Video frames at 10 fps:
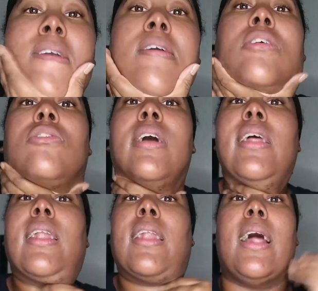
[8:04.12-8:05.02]
because you got
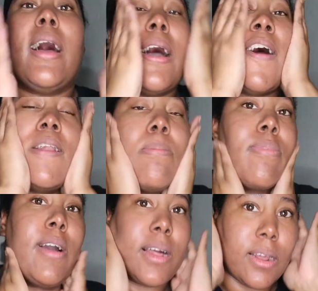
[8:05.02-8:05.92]
a lot of
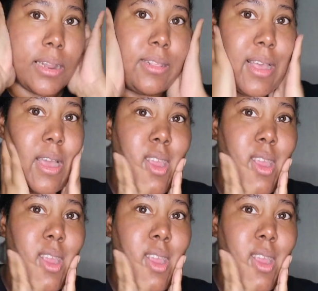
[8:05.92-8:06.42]
product that's out